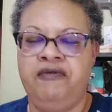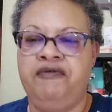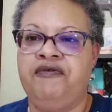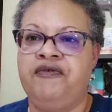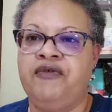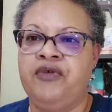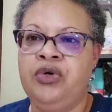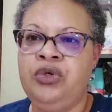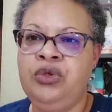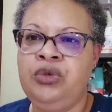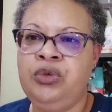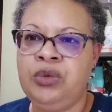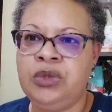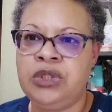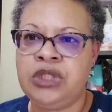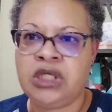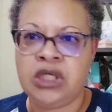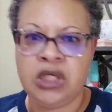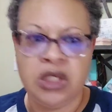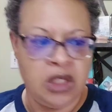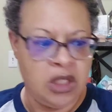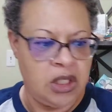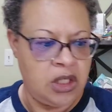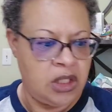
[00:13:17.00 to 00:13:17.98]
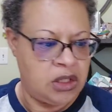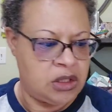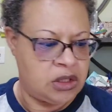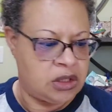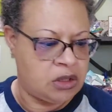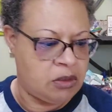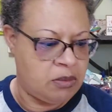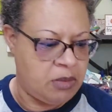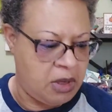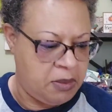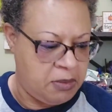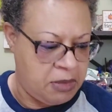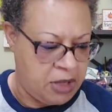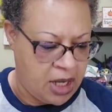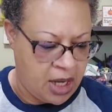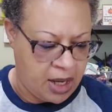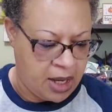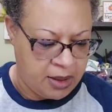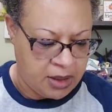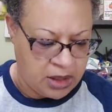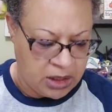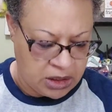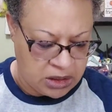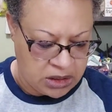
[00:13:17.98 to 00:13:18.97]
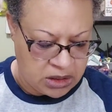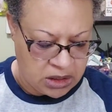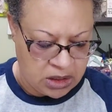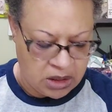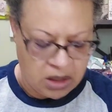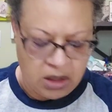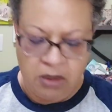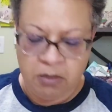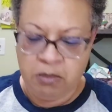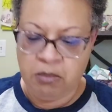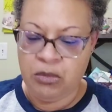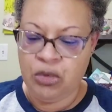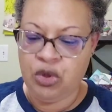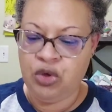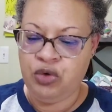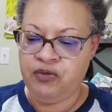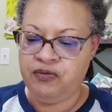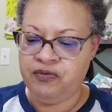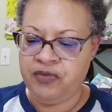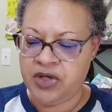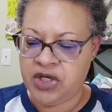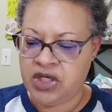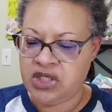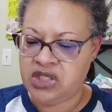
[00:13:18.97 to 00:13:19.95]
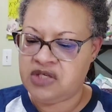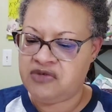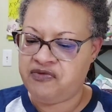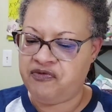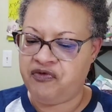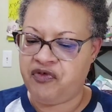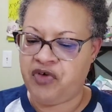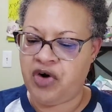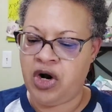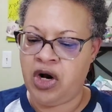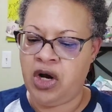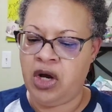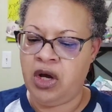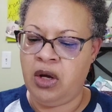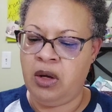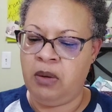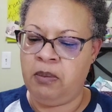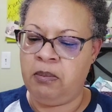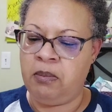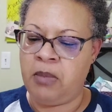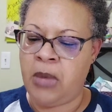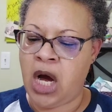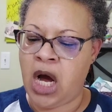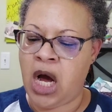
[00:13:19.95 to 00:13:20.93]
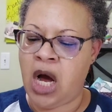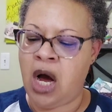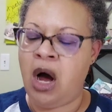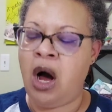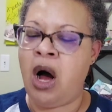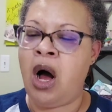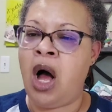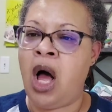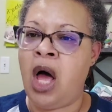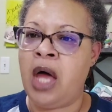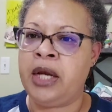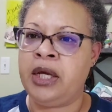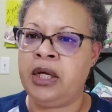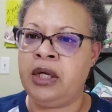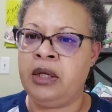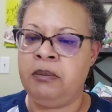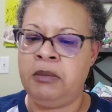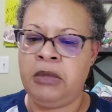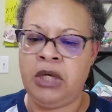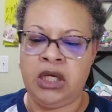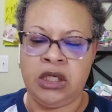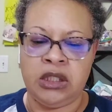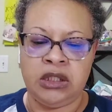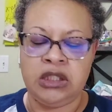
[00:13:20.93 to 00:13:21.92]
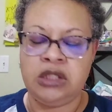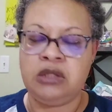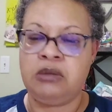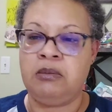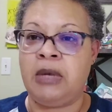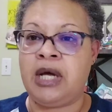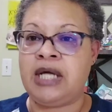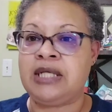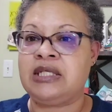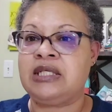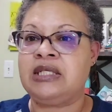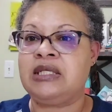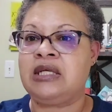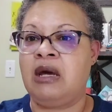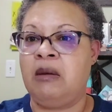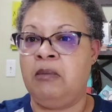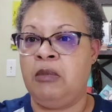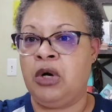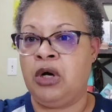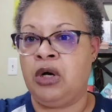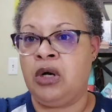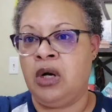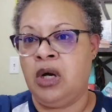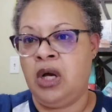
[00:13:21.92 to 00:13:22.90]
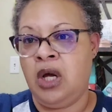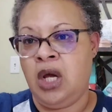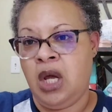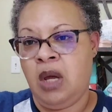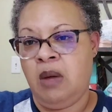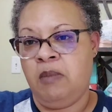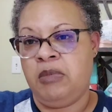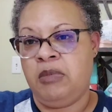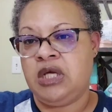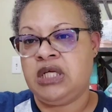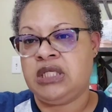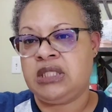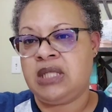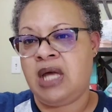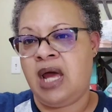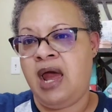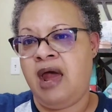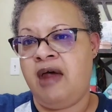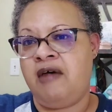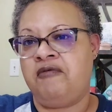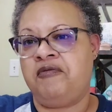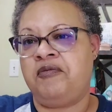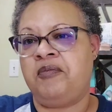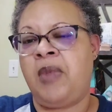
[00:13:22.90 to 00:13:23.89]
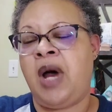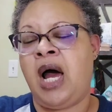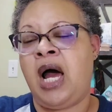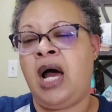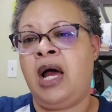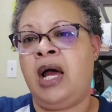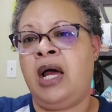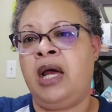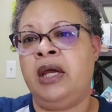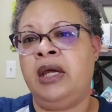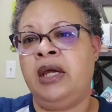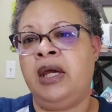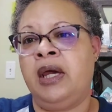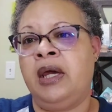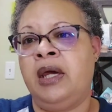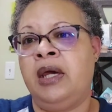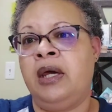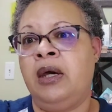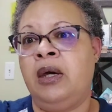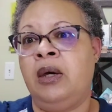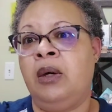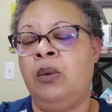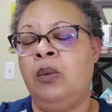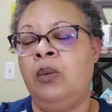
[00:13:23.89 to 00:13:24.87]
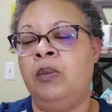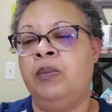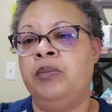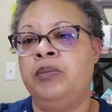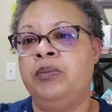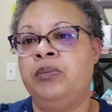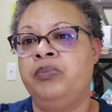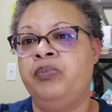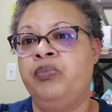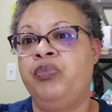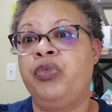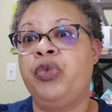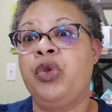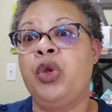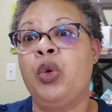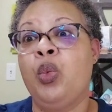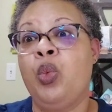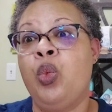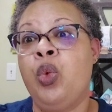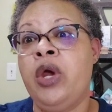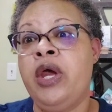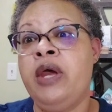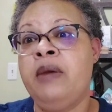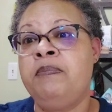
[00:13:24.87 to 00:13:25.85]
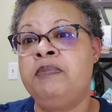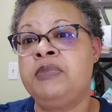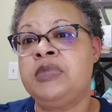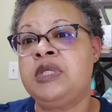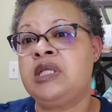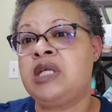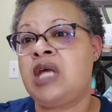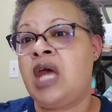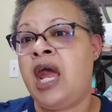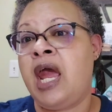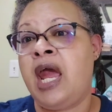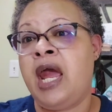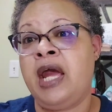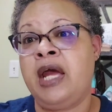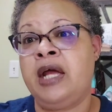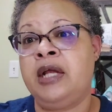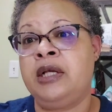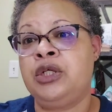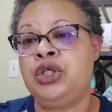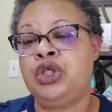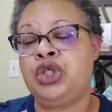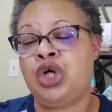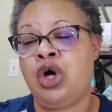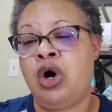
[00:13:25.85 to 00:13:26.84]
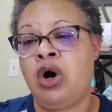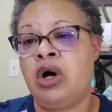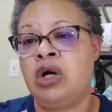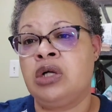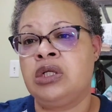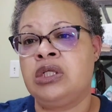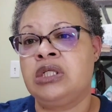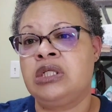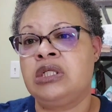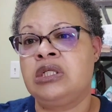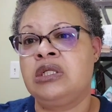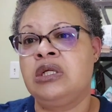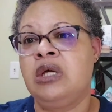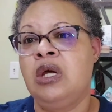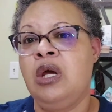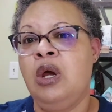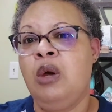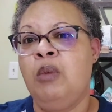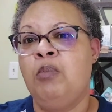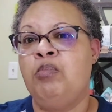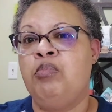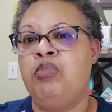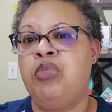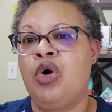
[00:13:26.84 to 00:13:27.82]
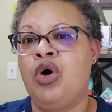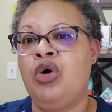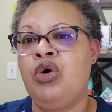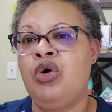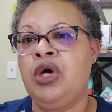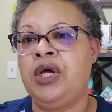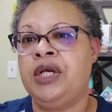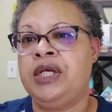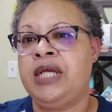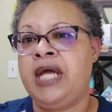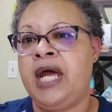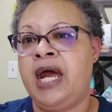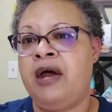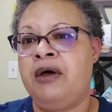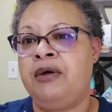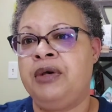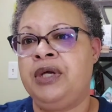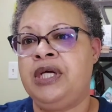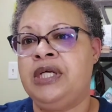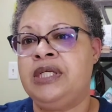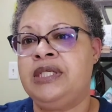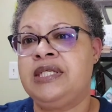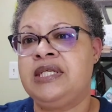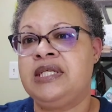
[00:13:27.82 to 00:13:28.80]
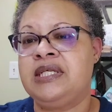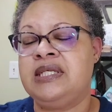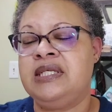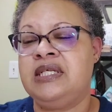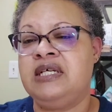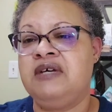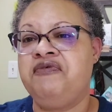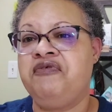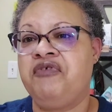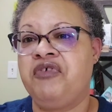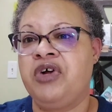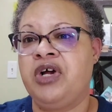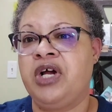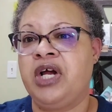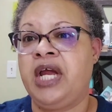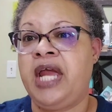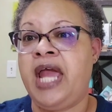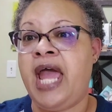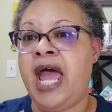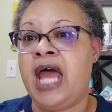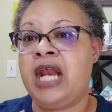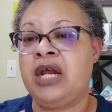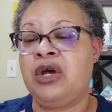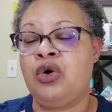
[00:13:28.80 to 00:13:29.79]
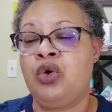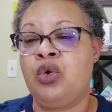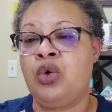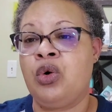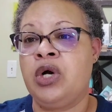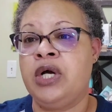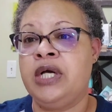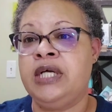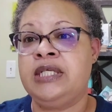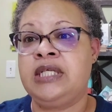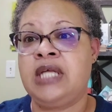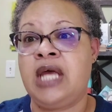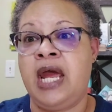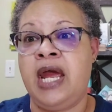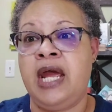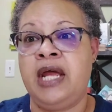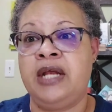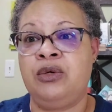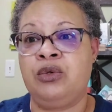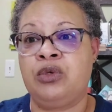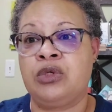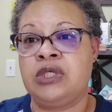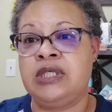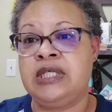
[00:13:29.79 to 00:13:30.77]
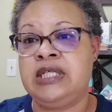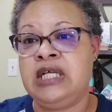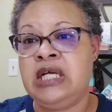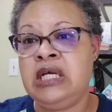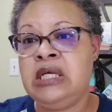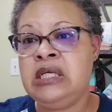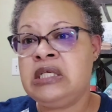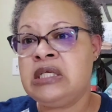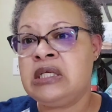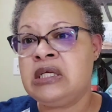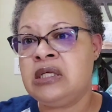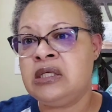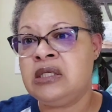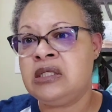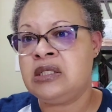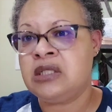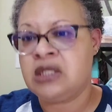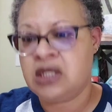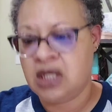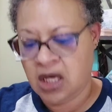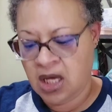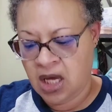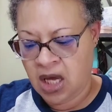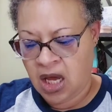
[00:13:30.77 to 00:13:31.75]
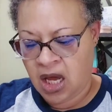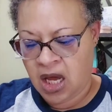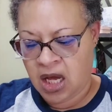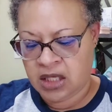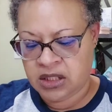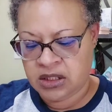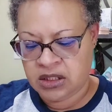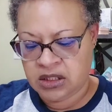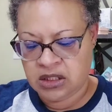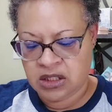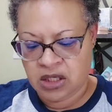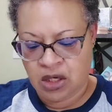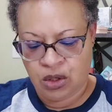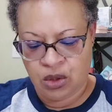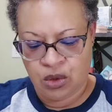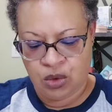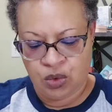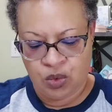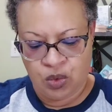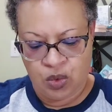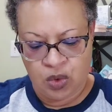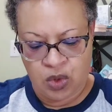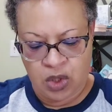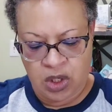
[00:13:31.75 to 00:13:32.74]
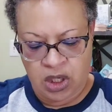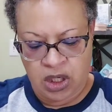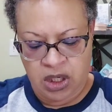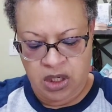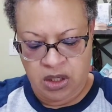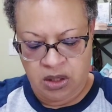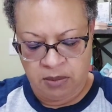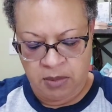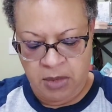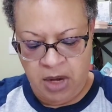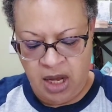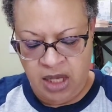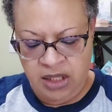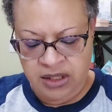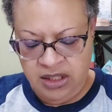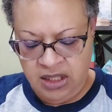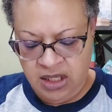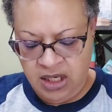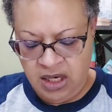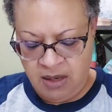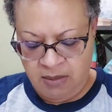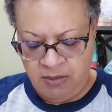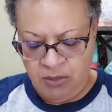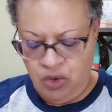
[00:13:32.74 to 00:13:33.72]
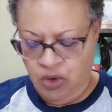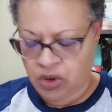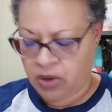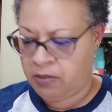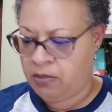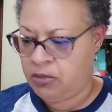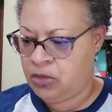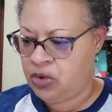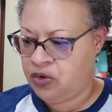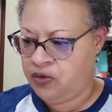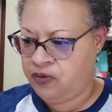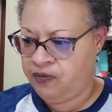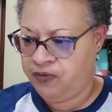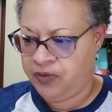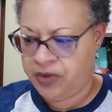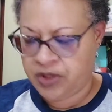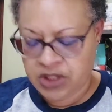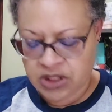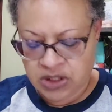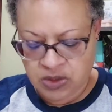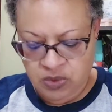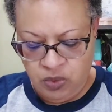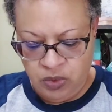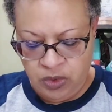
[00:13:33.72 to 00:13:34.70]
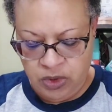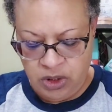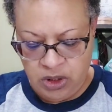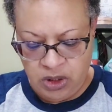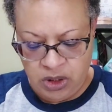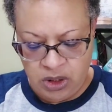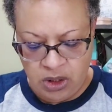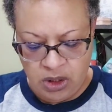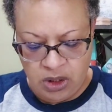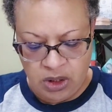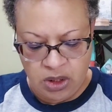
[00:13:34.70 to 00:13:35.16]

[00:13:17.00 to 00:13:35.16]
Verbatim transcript: fruit. So maybe I need to move this from my autumn into my summer. Because I have my uh, WIPs and charts broken down into different categories and or seasons. And so um, I think I'm going to move this one